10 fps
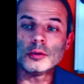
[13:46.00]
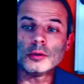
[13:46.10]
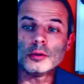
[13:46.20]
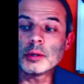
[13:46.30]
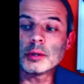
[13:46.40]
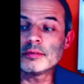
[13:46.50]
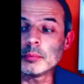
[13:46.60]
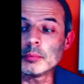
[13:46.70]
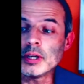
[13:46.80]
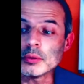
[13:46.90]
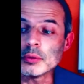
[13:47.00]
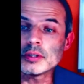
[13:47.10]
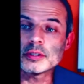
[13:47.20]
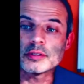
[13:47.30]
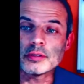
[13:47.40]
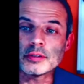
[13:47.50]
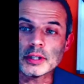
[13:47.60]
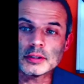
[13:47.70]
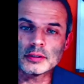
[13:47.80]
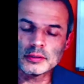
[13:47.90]
You may be familiar with this
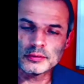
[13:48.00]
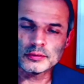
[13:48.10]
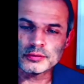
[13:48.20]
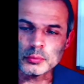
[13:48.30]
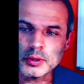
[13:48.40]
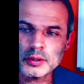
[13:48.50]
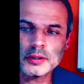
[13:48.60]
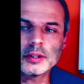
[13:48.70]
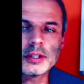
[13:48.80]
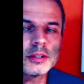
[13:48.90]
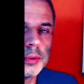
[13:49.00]
effect from other things,